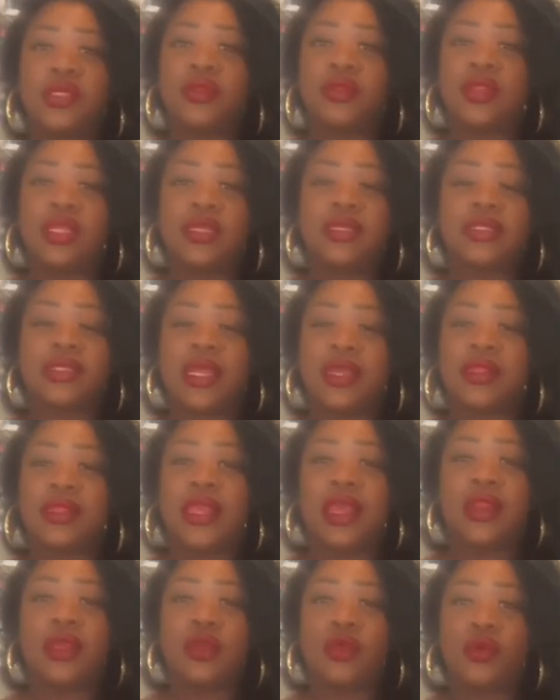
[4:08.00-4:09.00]
and things like
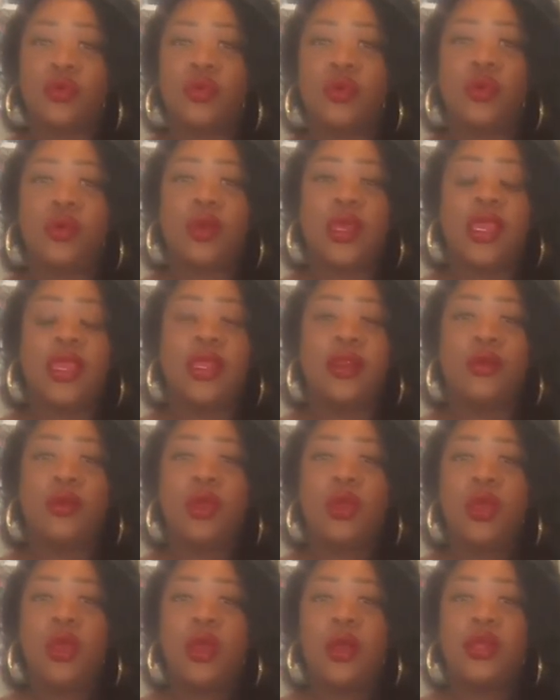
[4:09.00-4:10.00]
that in Google,
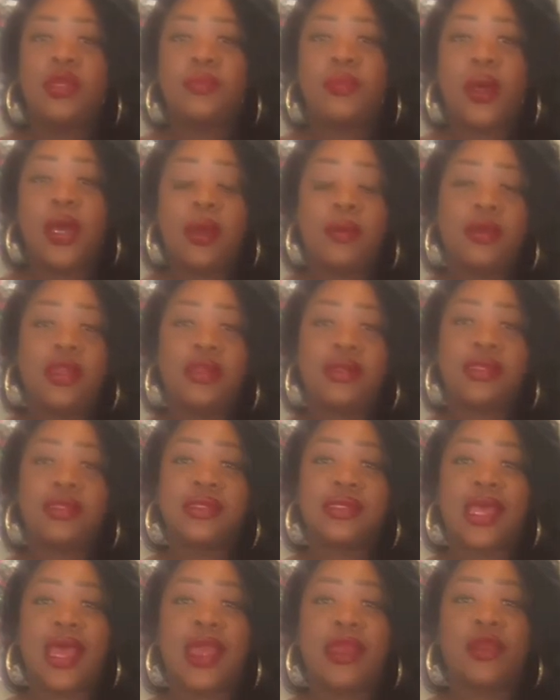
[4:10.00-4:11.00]
and Public
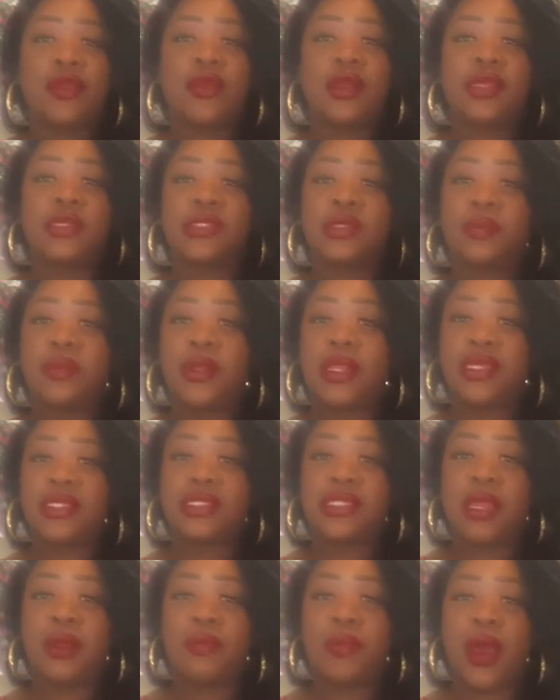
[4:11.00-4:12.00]
Desire is a
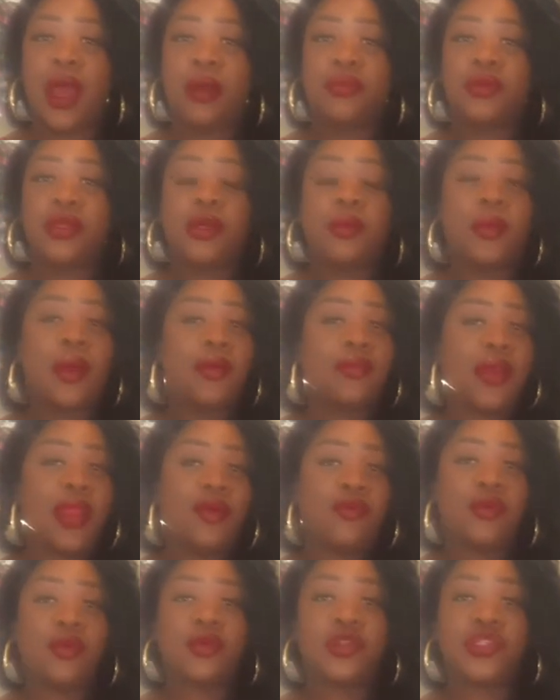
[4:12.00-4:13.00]
place that popped up. I've
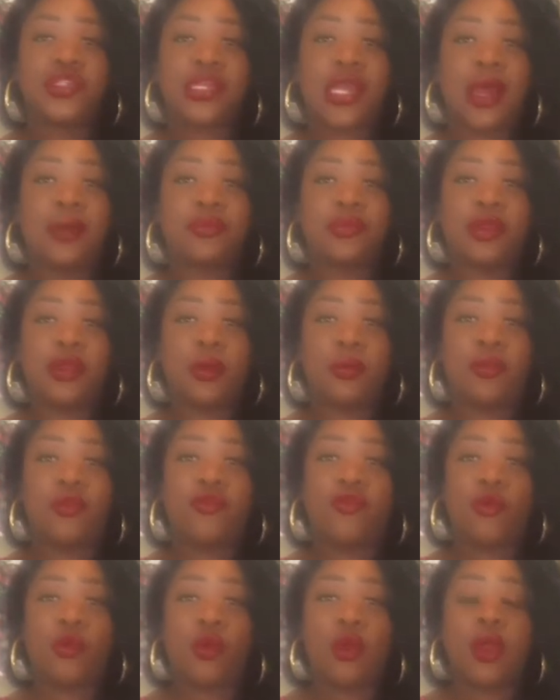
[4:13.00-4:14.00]
never shopped there
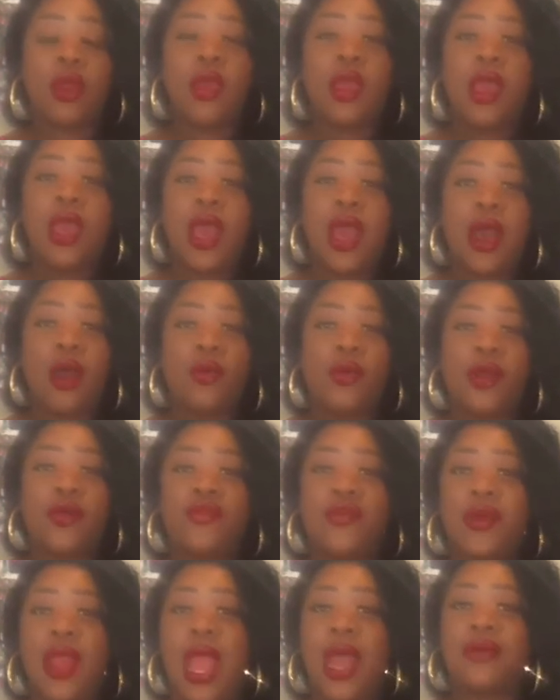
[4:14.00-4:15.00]
before.
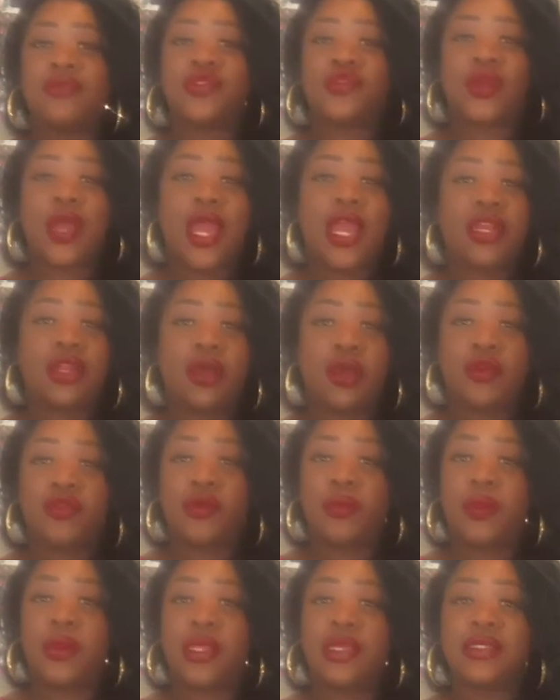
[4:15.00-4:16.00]
However, I've tried
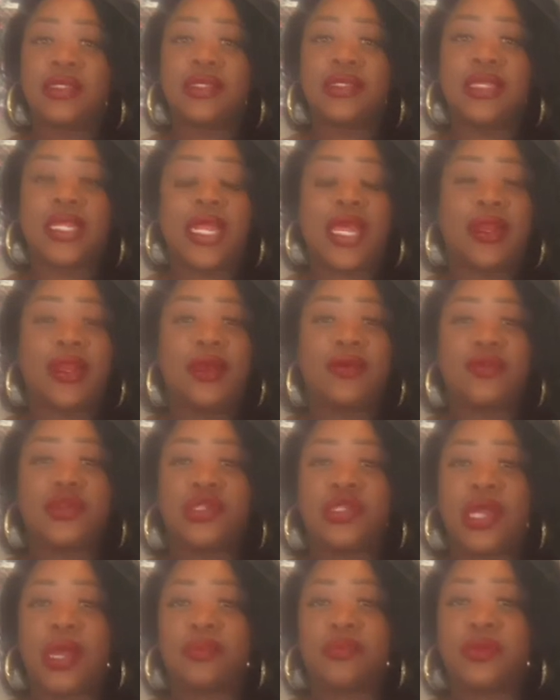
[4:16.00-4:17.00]
other places that I've never
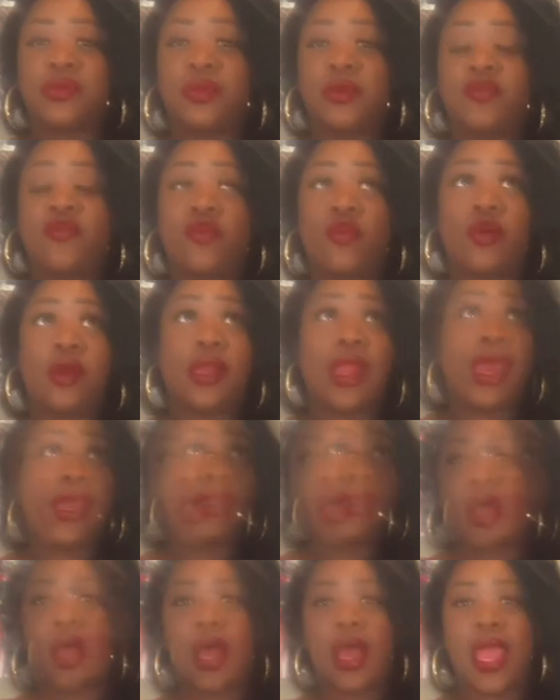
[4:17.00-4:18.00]
shopped before,
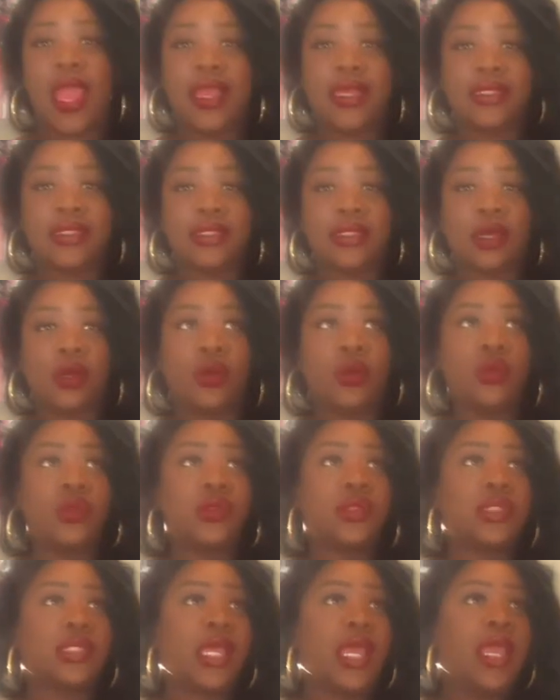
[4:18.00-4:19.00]
like
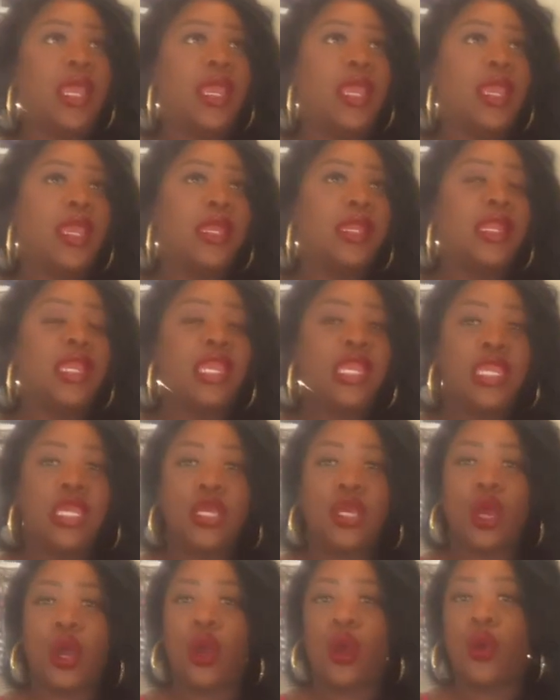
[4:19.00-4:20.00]
ASOS and
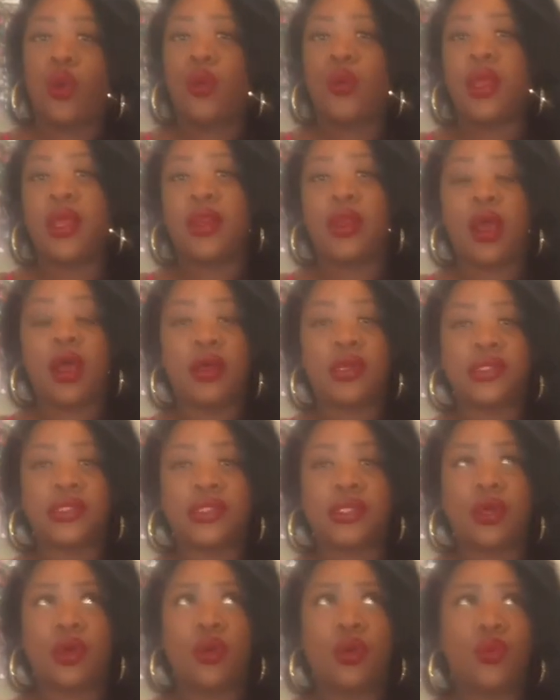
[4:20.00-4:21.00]
Ego, and
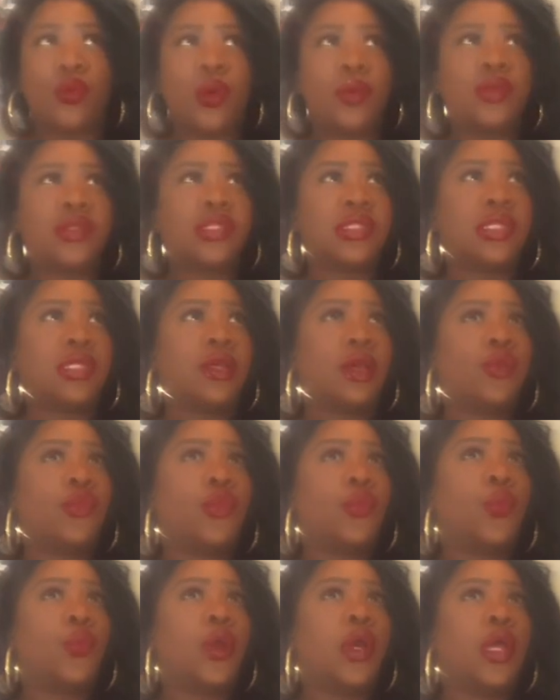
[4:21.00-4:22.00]
also, what was the
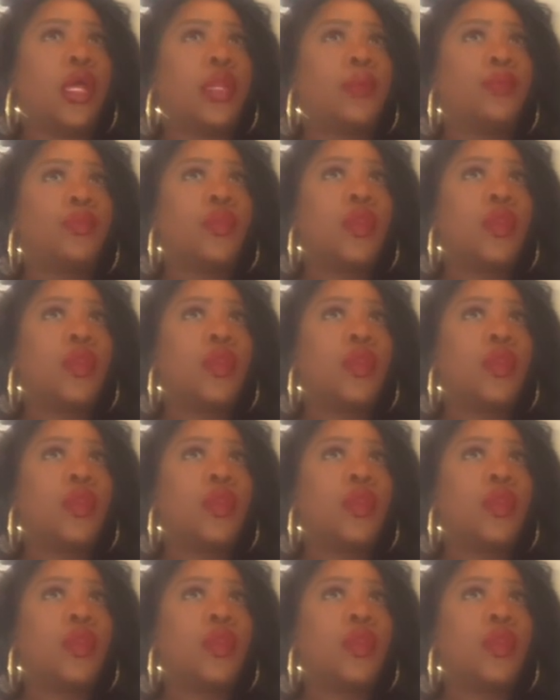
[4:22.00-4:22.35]
other one?